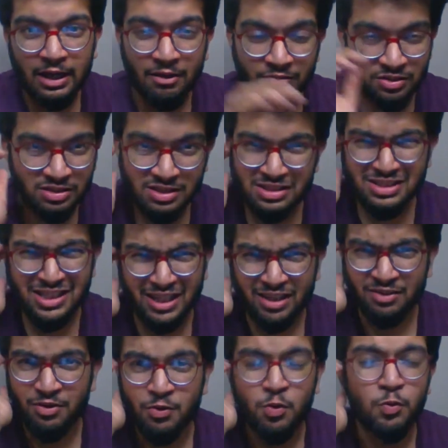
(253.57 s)
I was just checking
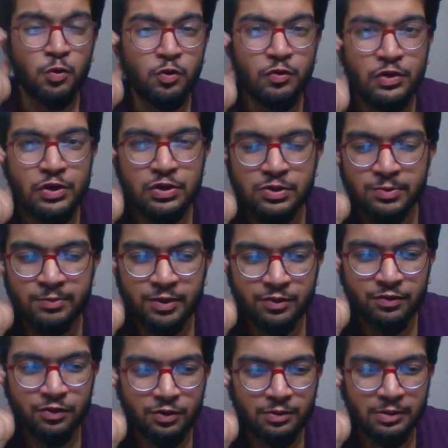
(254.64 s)
old videos on my
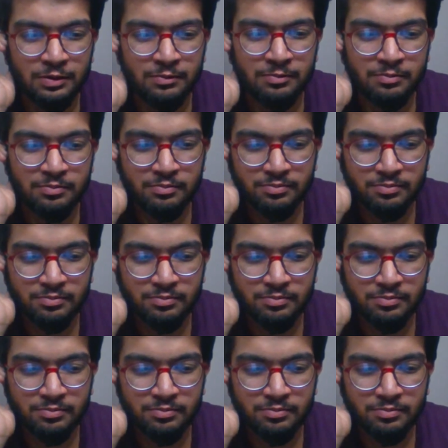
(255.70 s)
phone